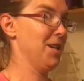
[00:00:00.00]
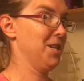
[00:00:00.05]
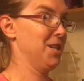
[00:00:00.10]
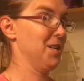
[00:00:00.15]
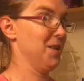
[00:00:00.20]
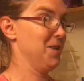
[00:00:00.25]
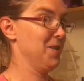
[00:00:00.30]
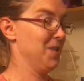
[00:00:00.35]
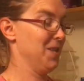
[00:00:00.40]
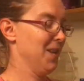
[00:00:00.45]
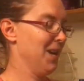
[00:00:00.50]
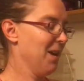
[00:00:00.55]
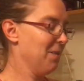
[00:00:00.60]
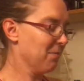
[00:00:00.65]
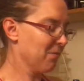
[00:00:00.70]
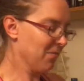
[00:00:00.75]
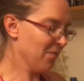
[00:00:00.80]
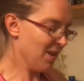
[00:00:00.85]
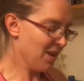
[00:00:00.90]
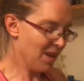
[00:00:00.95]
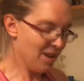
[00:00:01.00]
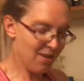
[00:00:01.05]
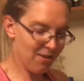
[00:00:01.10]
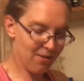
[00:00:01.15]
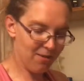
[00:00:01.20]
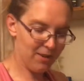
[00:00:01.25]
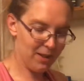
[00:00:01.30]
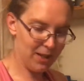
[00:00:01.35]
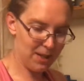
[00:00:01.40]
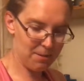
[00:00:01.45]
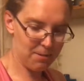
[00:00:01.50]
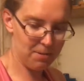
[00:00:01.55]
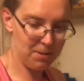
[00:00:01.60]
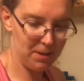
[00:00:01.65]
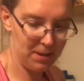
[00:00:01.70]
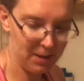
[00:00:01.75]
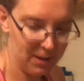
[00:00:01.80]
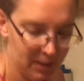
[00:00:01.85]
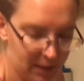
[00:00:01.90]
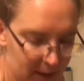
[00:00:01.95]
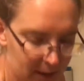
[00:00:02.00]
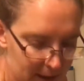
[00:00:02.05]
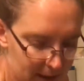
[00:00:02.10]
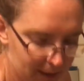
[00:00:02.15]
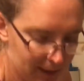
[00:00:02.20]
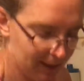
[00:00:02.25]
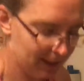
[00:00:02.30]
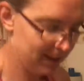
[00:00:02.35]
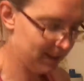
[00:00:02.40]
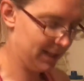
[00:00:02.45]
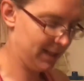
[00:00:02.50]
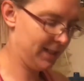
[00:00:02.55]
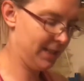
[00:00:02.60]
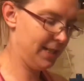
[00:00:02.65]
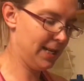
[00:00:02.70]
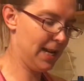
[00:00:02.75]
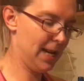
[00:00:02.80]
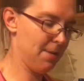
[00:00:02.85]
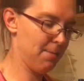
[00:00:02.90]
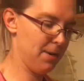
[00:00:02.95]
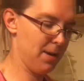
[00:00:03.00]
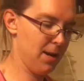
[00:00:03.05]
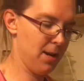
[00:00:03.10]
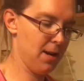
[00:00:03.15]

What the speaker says: don't do that. Flip. I like to tap.